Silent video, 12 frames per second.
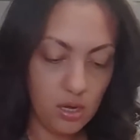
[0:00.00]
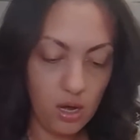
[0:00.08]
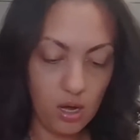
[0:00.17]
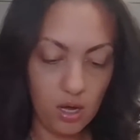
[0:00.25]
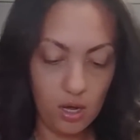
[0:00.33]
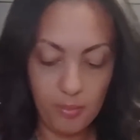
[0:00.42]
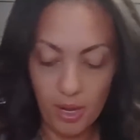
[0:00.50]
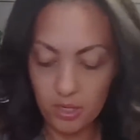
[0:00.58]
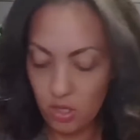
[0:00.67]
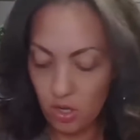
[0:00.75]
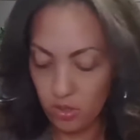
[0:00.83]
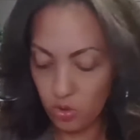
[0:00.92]
I
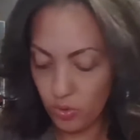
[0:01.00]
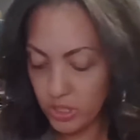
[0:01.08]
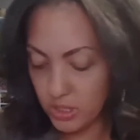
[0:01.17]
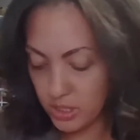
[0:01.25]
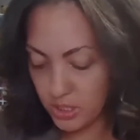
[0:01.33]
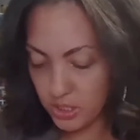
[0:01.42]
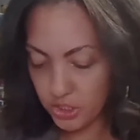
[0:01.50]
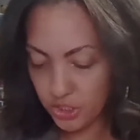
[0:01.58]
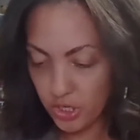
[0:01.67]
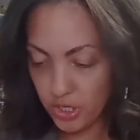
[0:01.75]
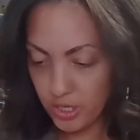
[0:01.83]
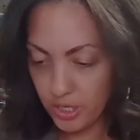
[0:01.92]
saw a 3T
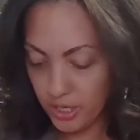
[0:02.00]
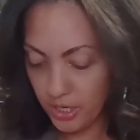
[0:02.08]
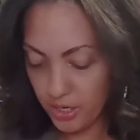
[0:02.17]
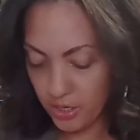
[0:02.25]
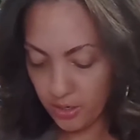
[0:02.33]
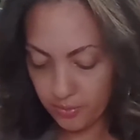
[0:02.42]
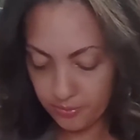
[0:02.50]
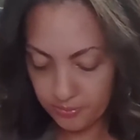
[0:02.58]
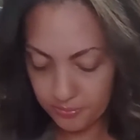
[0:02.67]
shirt in here.